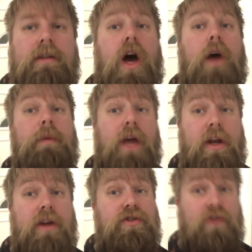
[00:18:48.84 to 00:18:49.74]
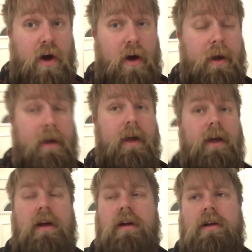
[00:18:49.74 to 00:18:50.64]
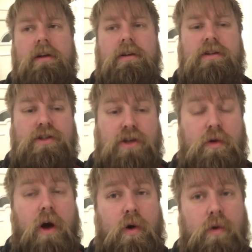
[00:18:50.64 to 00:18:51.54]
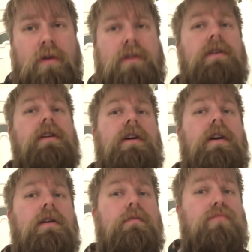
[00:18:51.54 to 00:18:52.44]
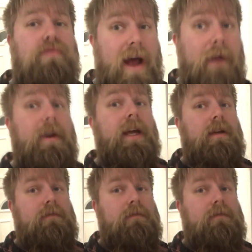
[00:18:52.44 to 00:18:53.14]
So I'm gonna try Sue Hulk's brownie.